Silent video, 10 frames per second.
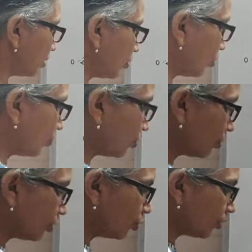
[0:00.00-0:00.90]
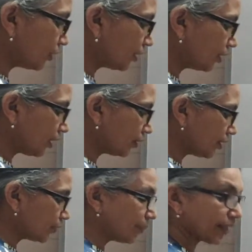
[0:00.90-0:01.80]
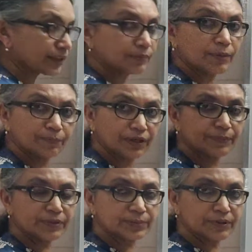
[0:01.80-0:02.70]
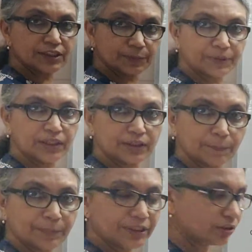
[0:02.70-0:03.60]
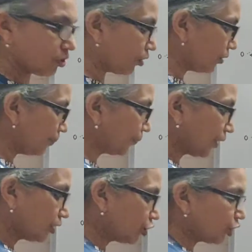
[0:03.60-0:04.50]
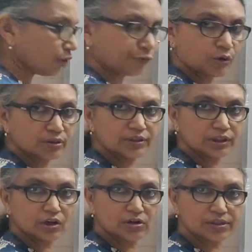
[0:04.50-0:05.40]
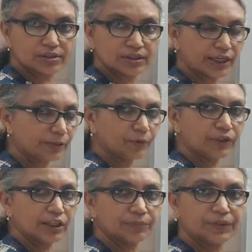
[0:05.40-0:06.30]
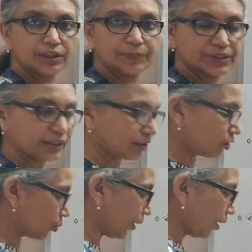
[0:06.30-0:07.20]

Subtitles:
So you will see that this maximum permissible speed depends on g, of course, is a constant, 9.8 meter per second